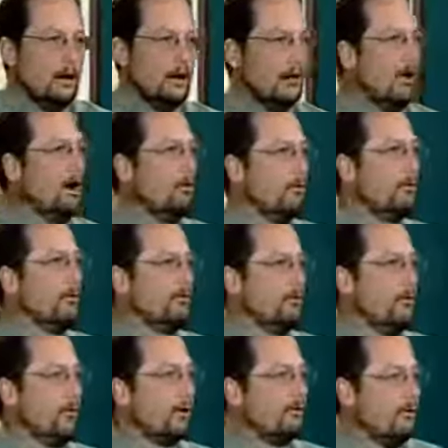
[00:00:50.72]
along with
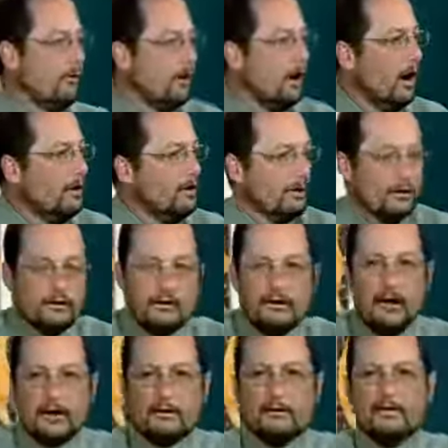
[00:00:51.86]
44 other
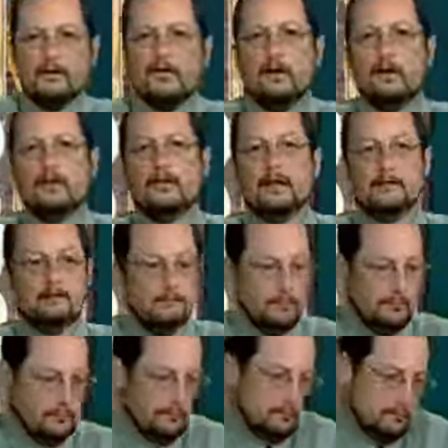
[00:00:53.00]
texts that
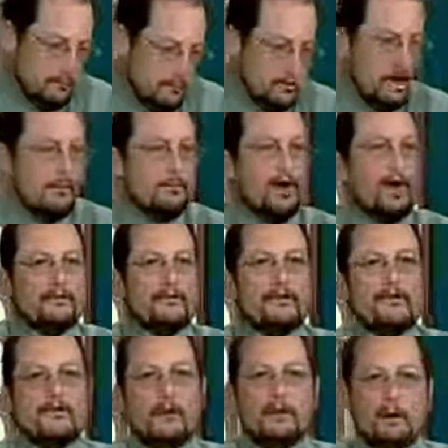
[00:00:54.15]
some
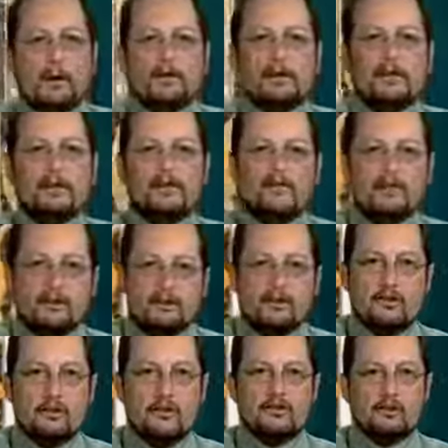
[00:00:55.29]
Gnostics apparently
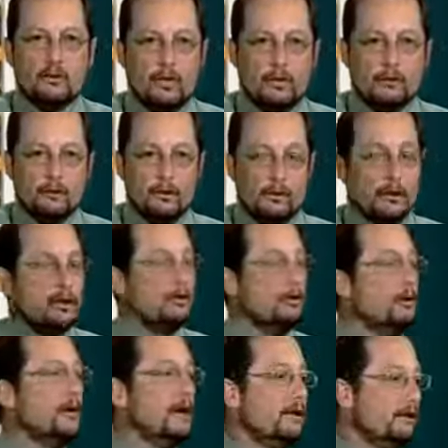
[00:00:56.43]
considered to be scriptural,
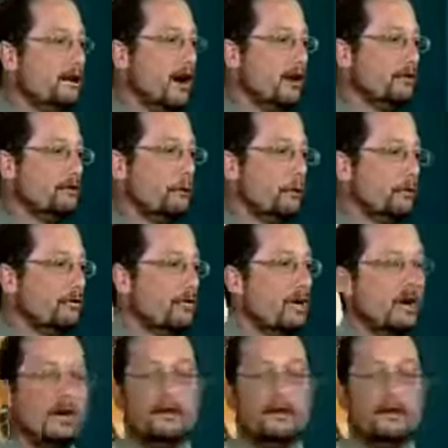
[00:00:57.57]
including other Gospels.